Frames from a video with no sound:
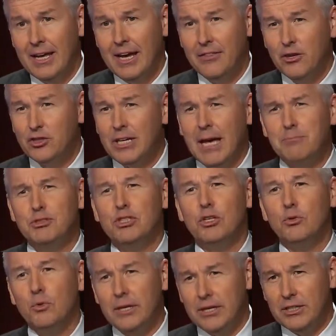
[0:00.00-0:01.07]
There's
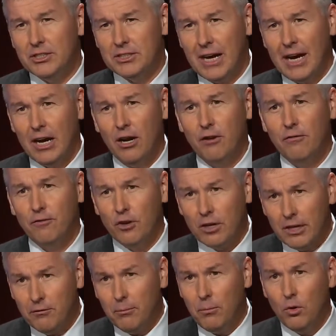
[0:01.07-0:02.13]
absolutely a desire for
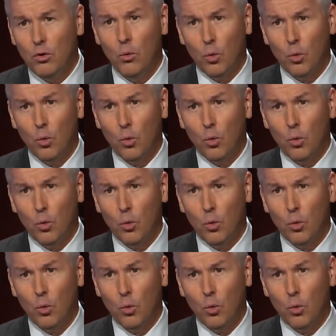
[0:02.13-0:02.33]
livable,